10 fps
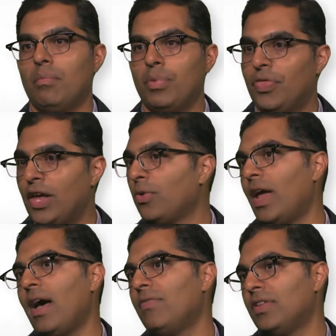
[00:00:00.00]
But they don't
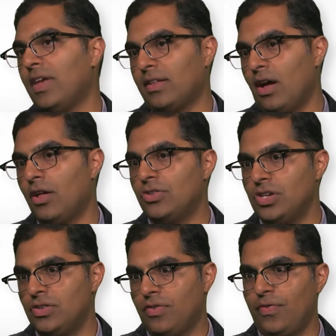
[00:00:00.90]
have the
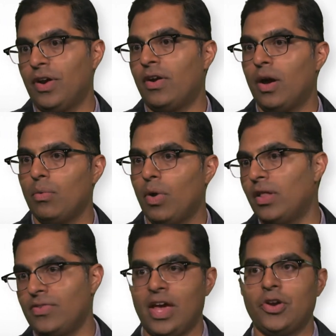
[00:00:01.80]
technologies to figure out,
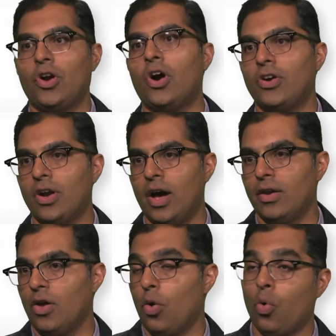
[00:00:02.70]
well, is that your heart or
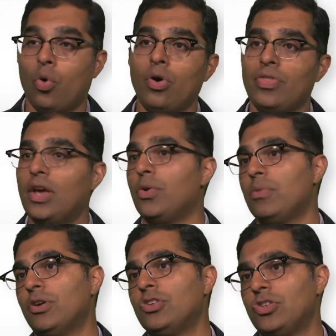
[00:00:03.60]
not? Or they go to
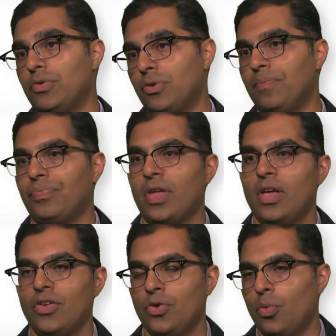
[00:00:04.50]
the emergency room.
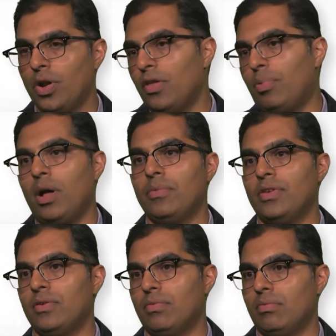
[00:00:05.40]
So one of the problems
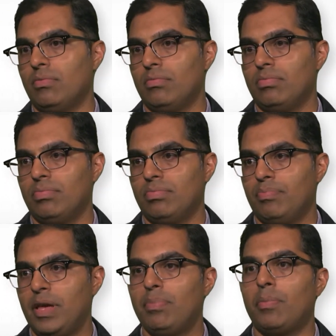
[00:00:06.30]
is
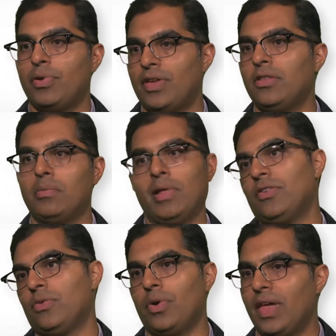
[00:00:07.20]
people present to
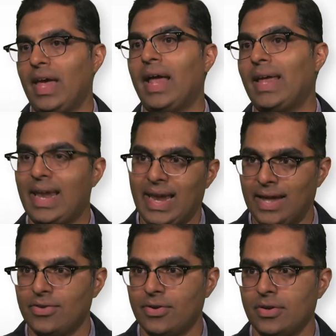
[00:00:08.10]
places where they can't get an
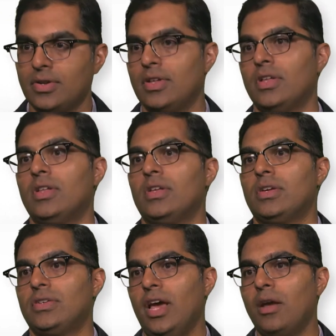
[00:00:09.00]
answer.
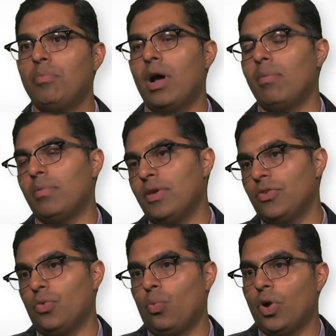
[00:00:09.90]
Second problem
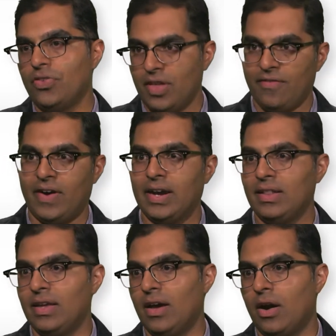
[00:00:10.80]
is once they
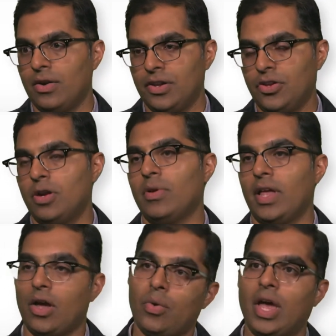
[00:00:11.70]
finally are determined,
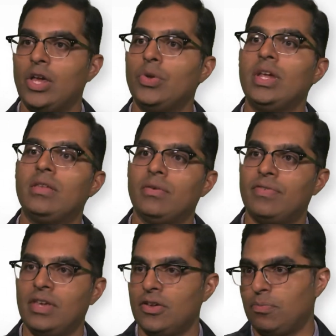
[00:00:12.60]
like, okay, you need to
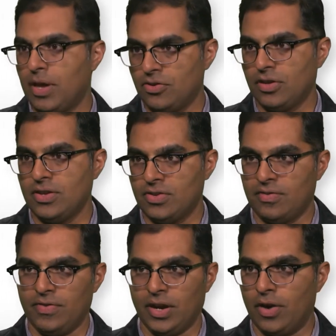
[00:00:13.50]
see a specialist
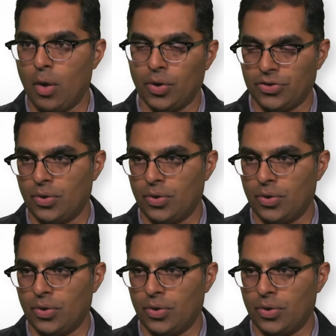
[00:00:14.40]
to figure out what's